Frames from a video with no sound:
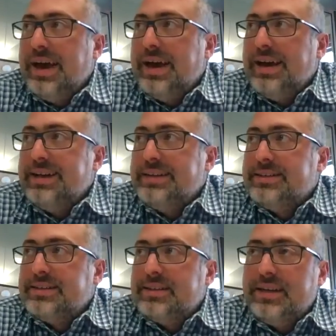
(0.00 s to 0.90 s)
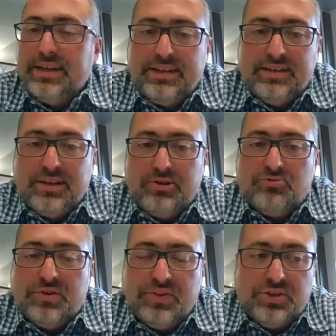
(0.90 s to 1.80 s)
And in a
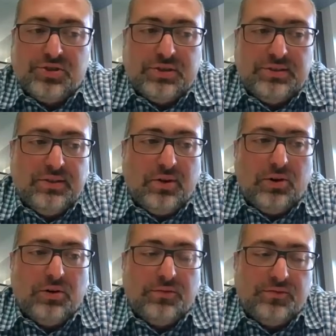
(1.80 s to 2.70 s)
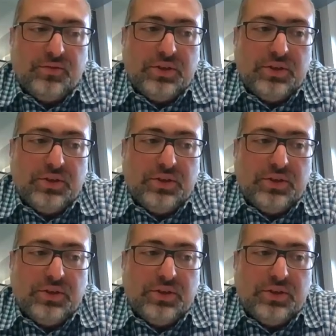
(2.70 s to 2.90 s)
revision of